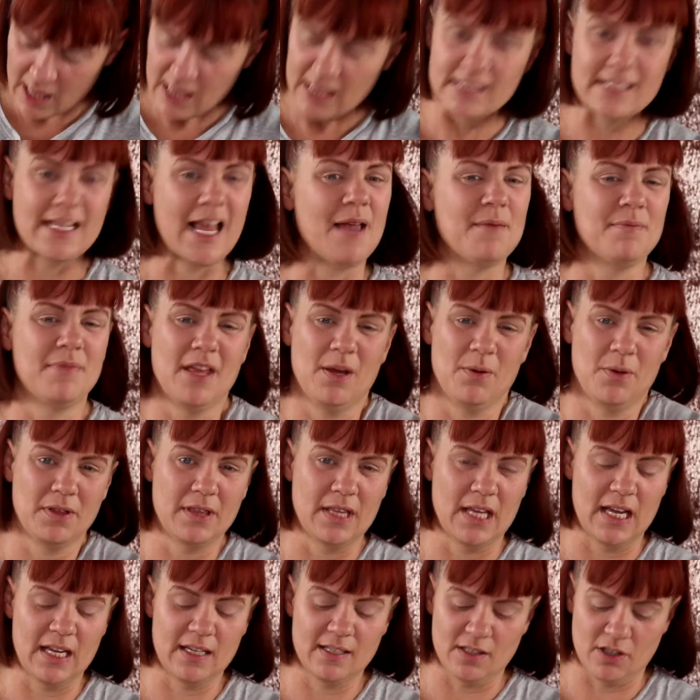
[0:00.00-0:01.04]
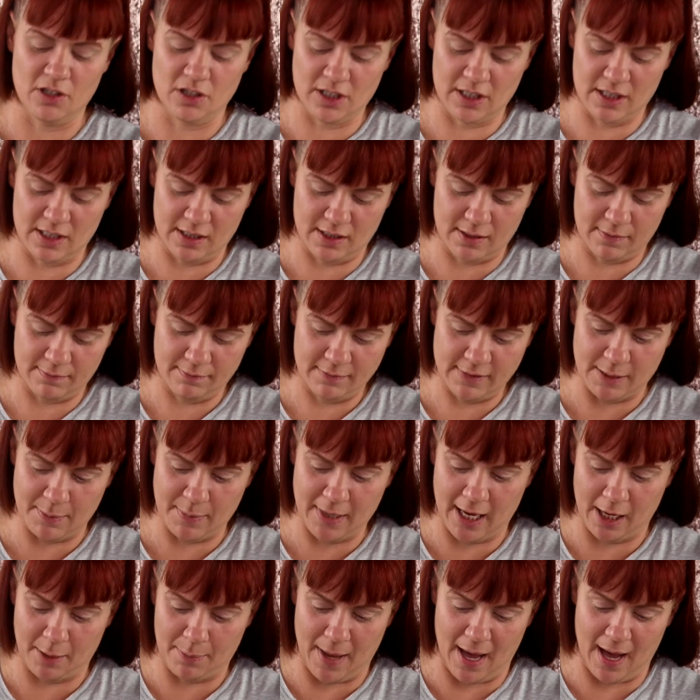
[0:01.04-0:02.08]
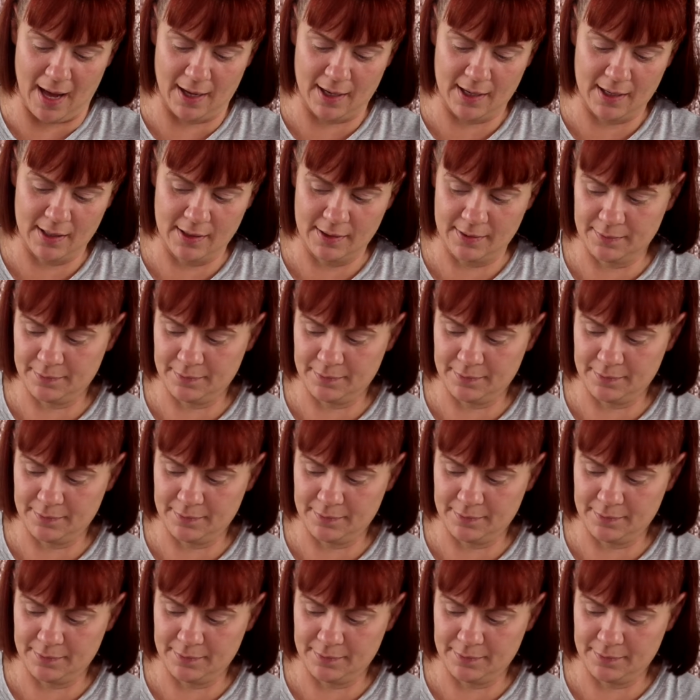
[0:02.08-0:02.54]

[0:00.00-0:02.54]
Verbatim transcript: Same thing with this. There's some kickback.